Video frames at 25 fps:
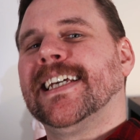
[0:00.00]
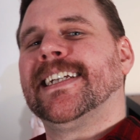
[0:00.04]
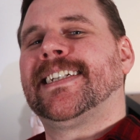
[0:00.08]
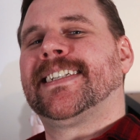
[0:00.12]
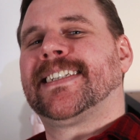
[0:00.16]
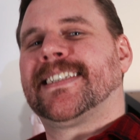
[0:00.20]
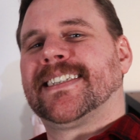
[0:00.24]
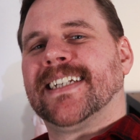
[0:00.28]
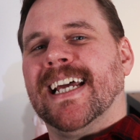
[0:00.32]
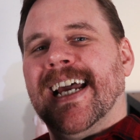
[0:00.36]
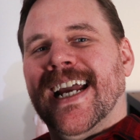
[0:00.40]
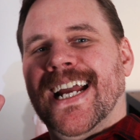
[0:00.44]

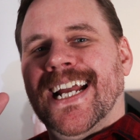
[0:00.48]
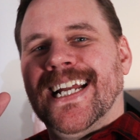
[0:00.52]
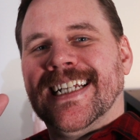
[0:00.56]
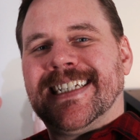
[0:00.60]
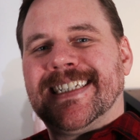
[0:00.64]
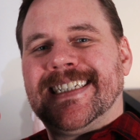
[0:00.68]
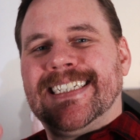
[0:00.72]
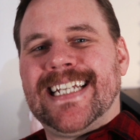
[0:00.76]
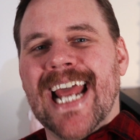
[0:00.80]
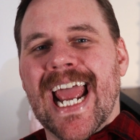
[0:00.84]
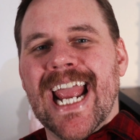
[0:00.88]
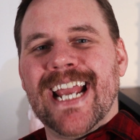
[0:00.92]
This
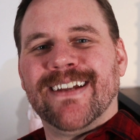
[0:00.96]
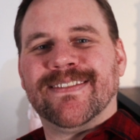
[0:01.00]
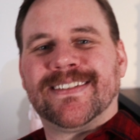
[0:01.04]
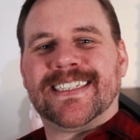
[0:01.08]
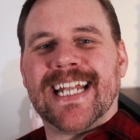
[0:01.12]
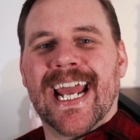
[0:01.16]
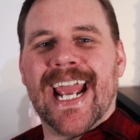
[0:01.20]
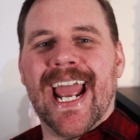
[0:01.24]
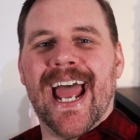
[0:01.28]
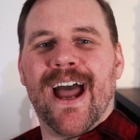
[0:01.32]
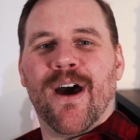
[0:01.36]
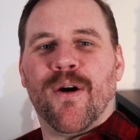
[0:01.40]
is Dave's
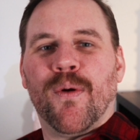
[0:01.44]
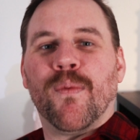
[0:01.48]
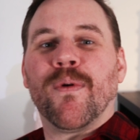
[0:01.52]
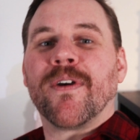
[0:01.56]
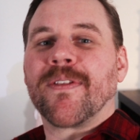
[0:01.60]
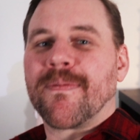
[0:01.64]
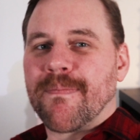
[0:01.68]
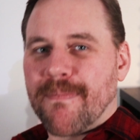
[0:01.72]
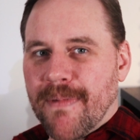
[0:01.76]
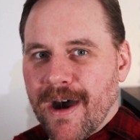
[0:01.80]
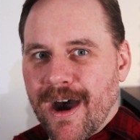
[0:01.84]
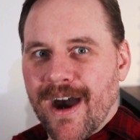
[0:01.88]
Day Out
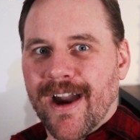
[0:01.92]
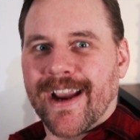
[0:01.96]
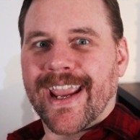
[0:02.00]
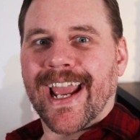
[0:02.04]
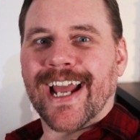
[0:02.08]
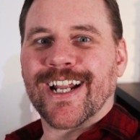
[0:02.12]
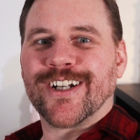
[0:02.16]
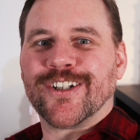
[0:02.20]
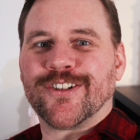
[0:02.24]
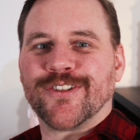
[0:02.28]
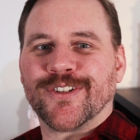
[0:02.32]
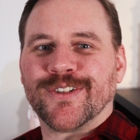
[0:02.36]
with Mark
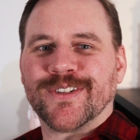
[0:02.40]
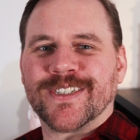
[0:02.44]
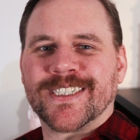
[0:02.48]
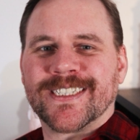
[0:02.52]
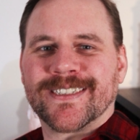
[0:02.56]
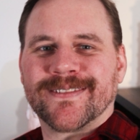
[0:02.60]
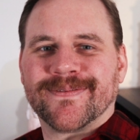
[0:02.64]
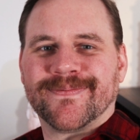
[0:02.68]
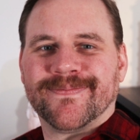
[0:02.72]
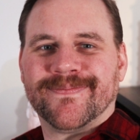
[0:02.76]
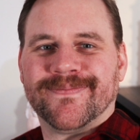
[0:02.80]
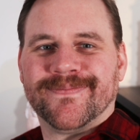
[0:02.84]

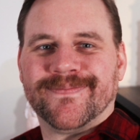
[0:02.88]
Andrews.